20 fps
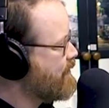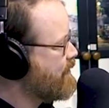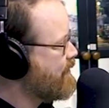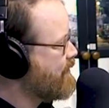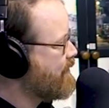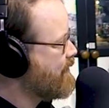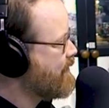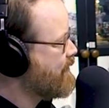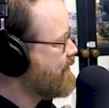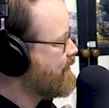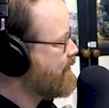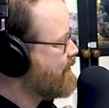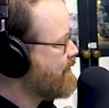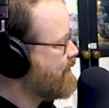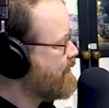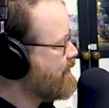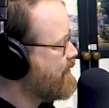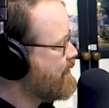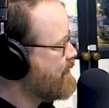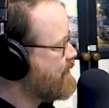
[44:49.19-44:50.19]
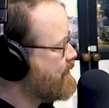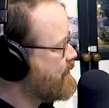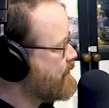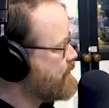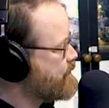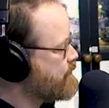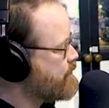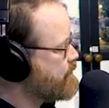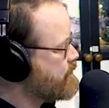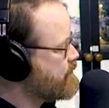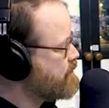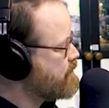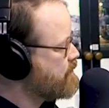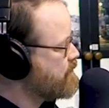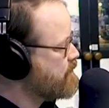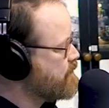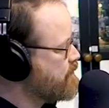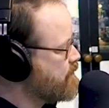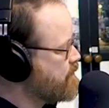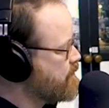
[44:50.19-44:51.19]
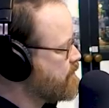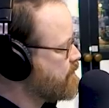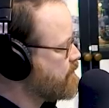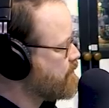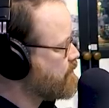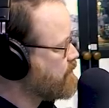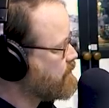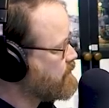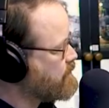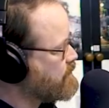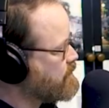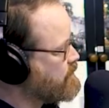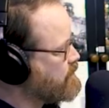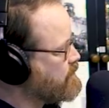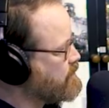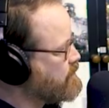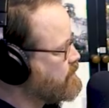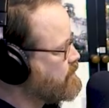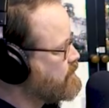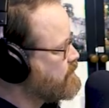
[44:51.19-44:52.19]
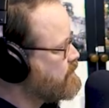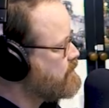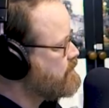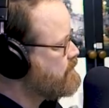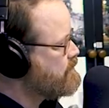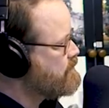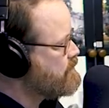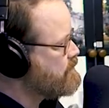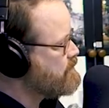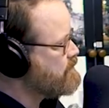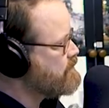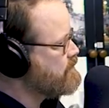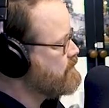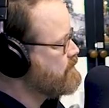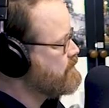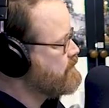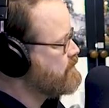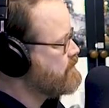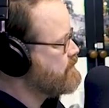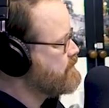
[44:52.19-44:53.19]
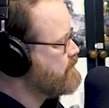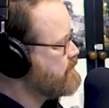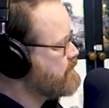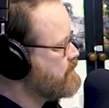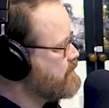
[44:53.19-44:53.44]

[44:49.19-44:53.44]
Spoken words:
The person shown says nothing.